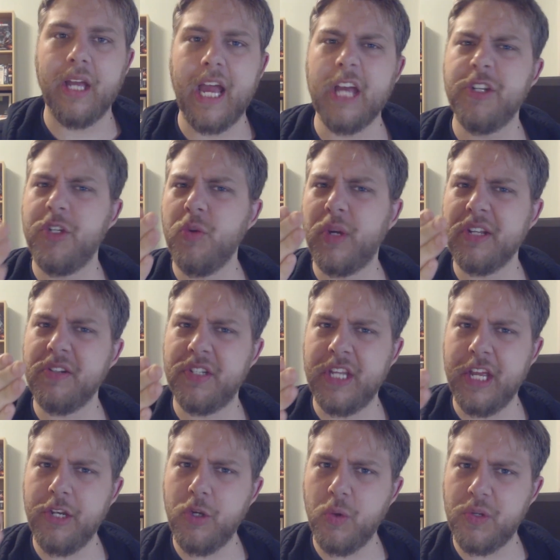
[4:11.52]
As you
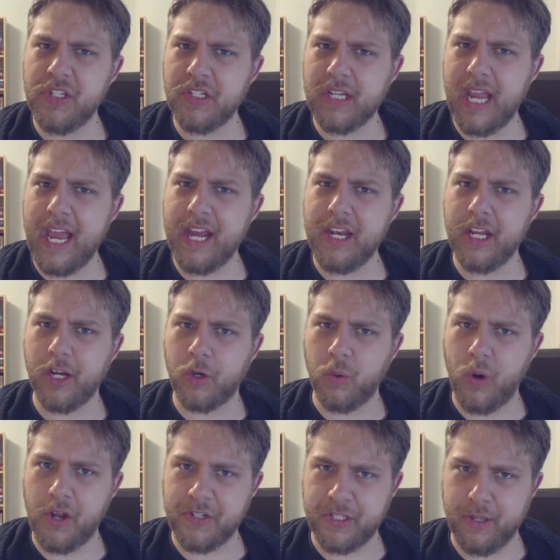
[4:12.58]
continue scanning
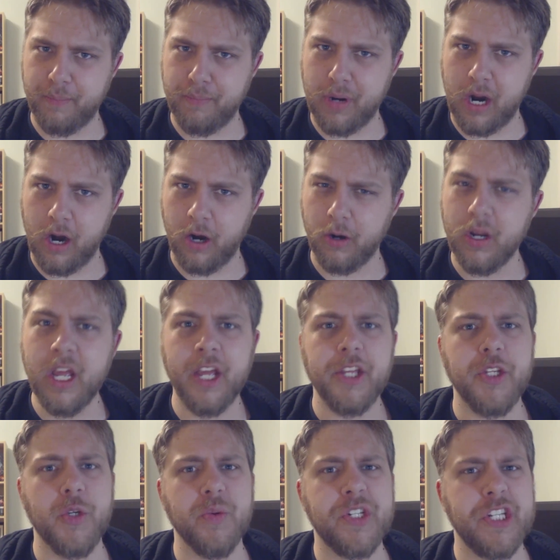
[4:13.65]
across the bar,
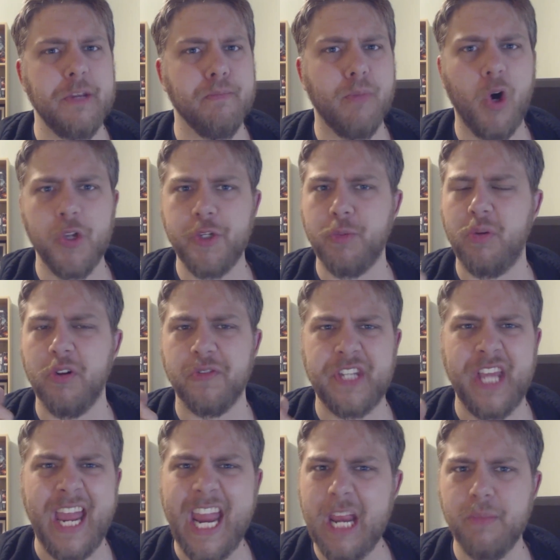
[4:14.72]
you see multiple
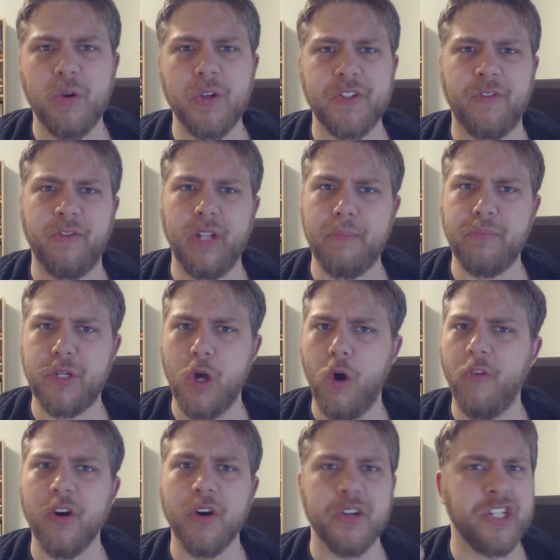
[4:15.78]
tables flipped
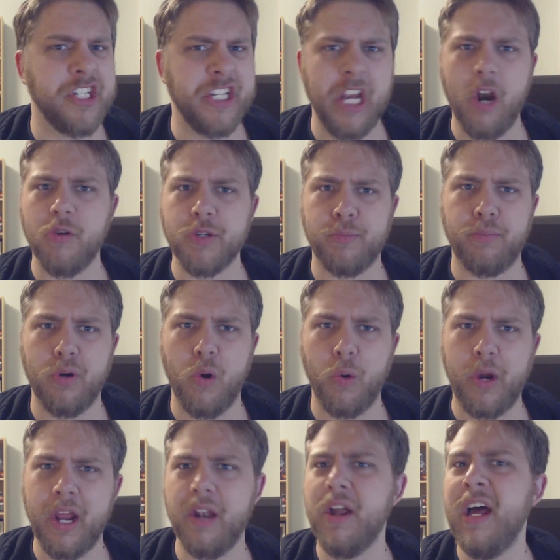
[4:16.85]
over, chairs
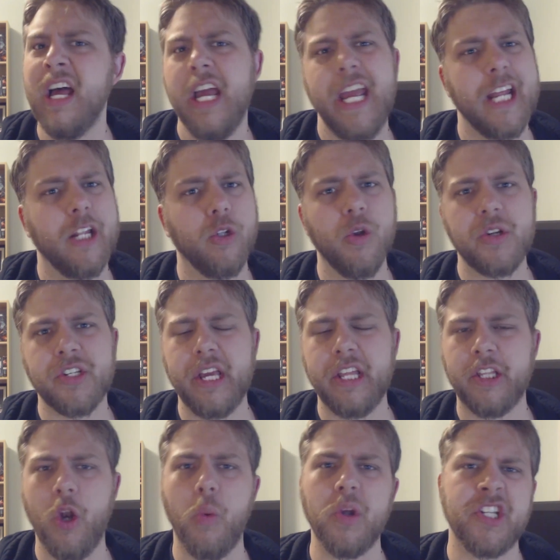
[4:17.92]
broken. It looks
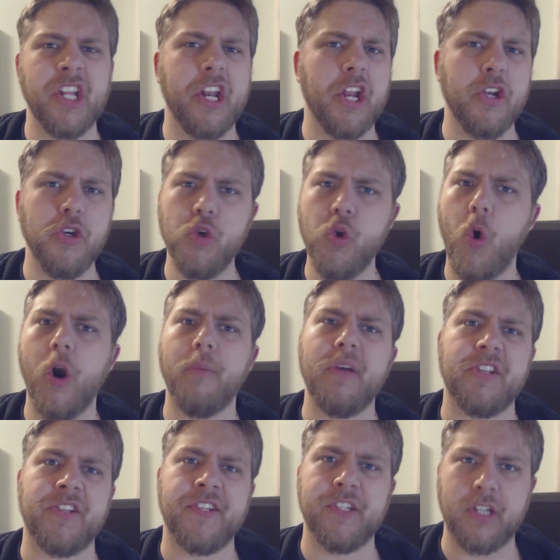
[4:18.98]
like there was an
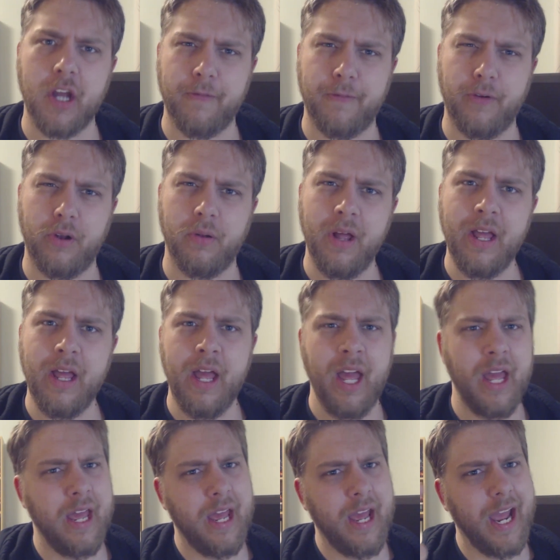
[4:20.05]
enormous scuffle.
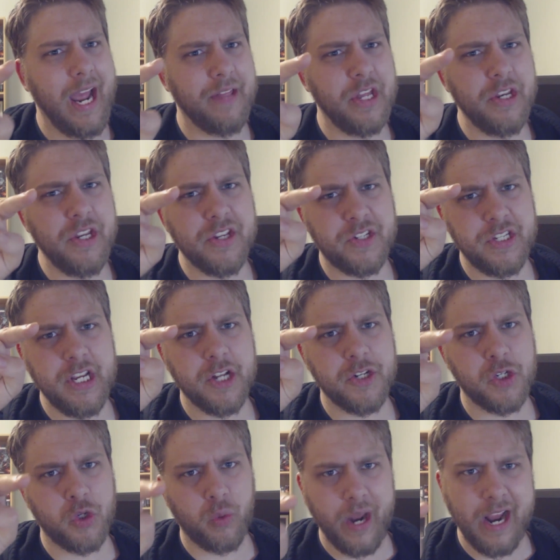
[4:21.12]
And then you see a
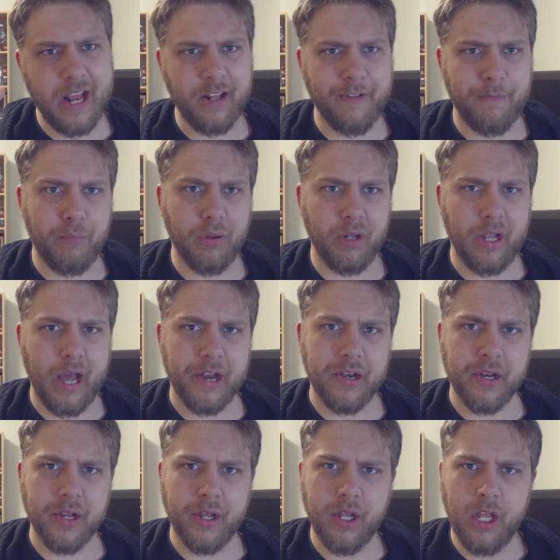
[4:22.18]
trail of
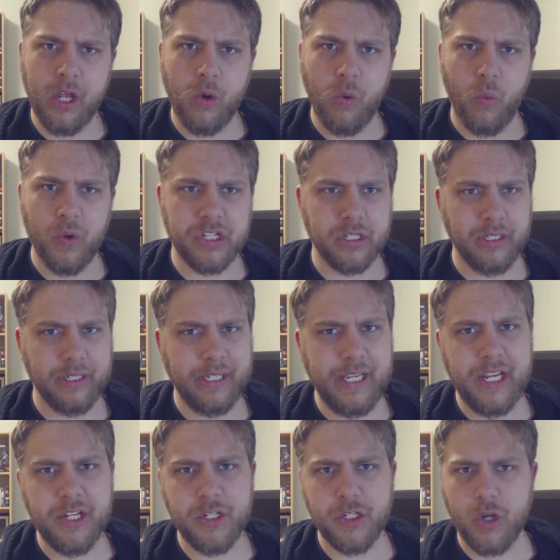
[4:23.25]
blood, which
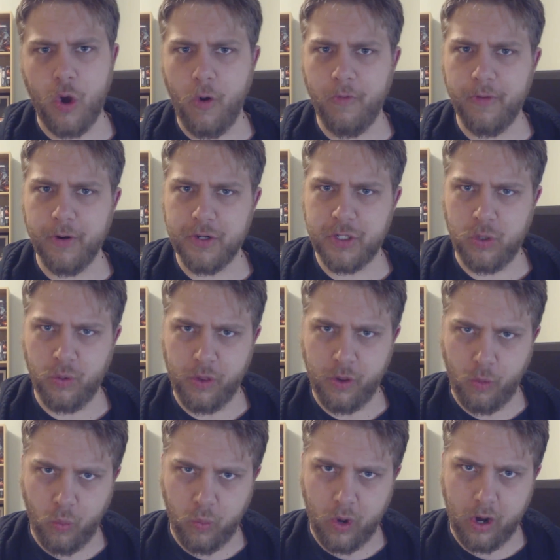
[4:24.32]
leads over to the
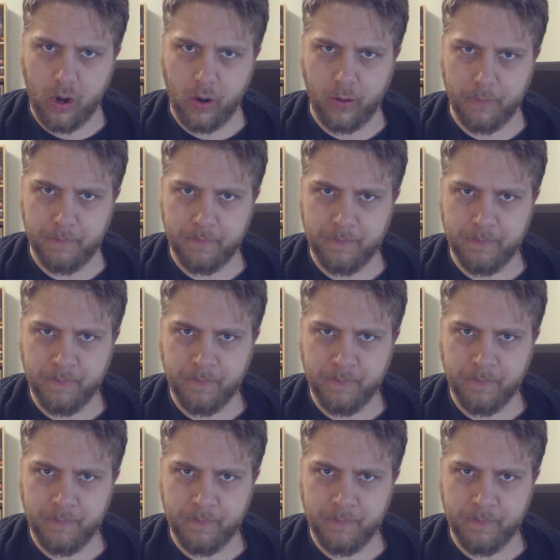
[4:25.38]
wall.